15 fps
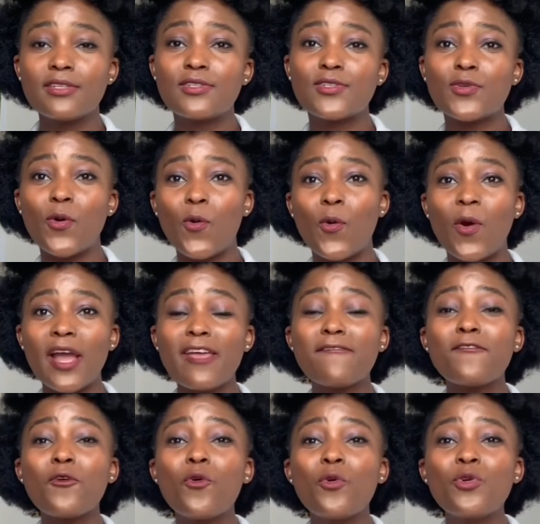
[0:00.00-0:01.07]
so
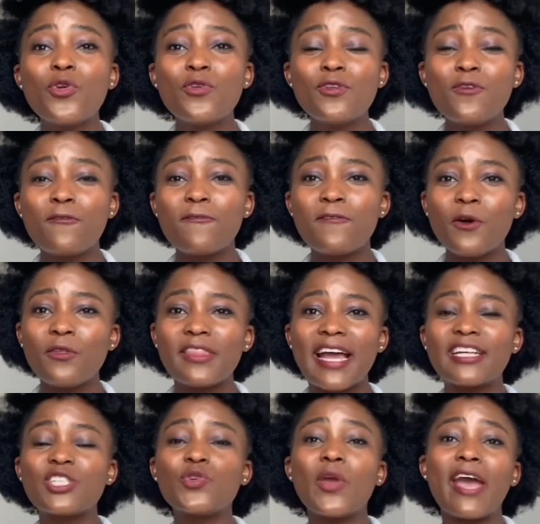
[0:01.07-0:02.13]
if you, you feel
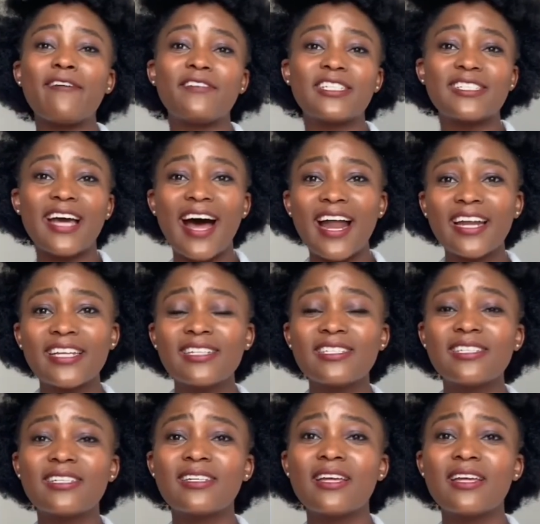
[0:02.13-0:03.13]
that you have a talent,